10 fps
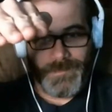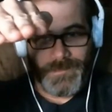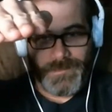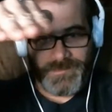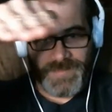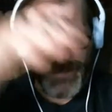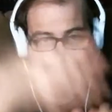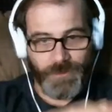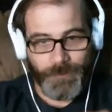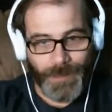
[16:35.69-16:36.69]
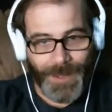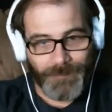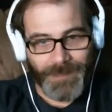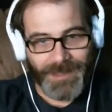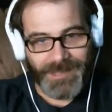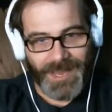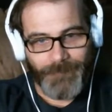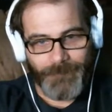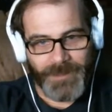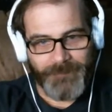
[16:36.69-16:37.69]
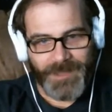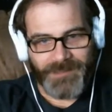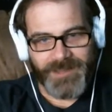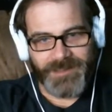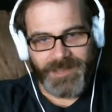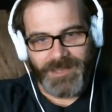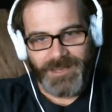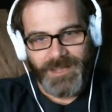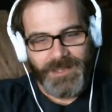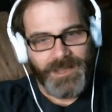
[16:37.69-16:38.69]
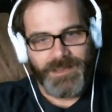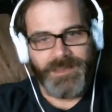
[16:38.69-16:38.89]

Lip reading: snipes you, pops right back down again. And he